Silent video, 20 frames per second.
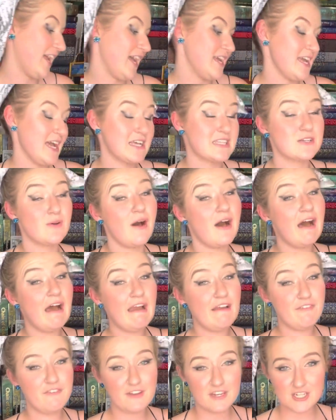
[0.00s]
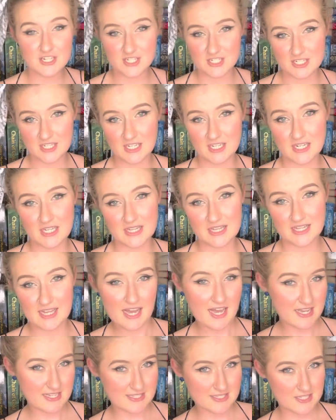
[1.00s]
yeah, so I finished it
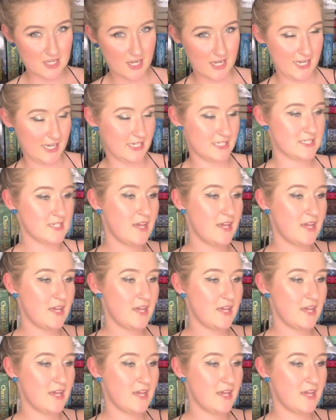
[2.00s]
last night.